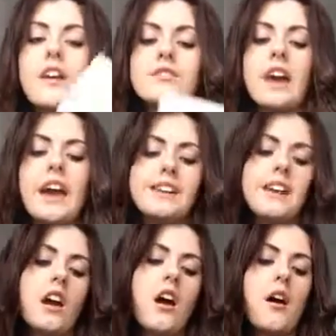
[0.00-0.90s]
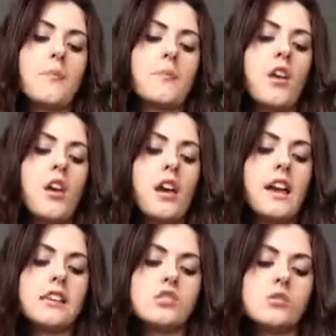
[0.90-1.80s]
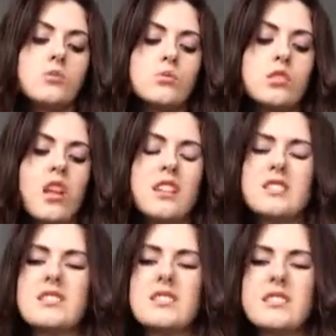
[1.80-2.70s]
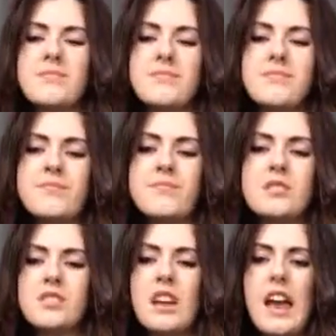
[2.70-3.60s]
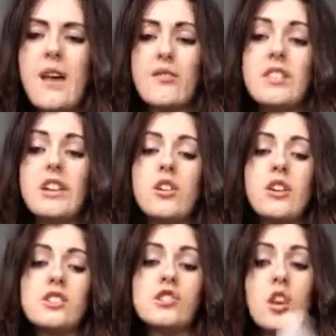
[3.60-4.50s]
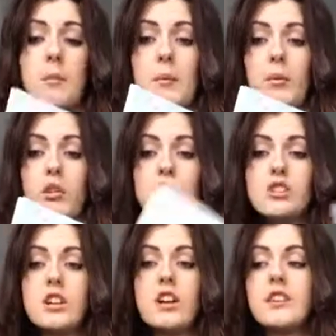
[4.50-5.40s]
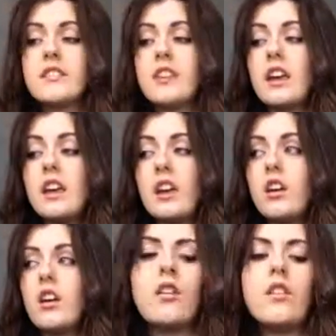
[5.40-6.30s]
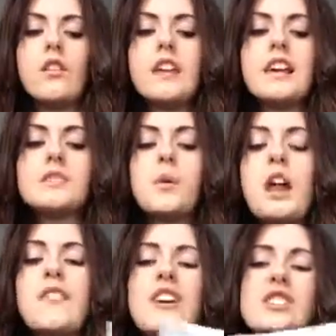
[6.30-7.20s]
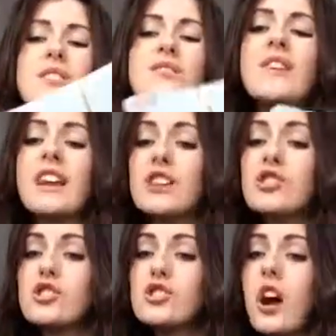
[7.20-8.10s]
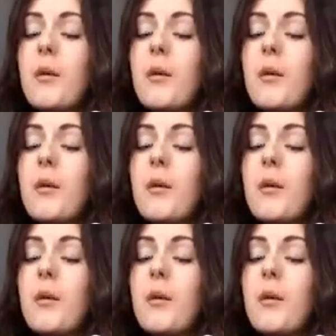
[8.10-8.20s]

I've teared it. It's all like everything you need to know about biology in here. The next one I've actually finished.